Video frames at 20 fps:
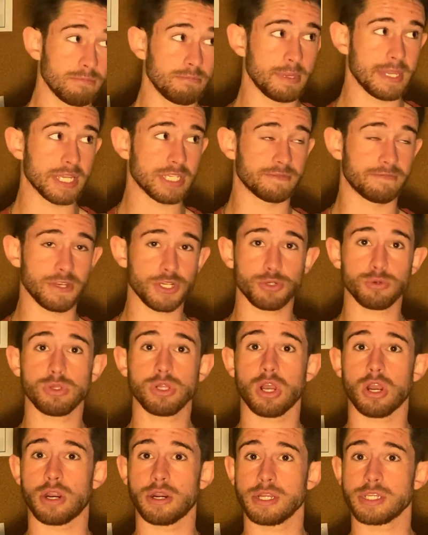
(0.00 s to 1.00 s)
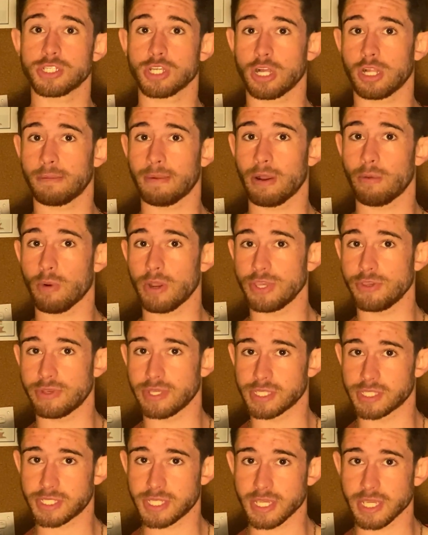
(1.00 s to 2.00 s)
Because visual art is all about what you
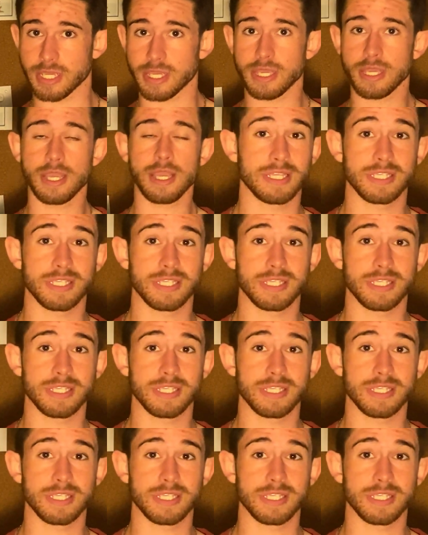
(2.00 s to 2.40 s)
can see,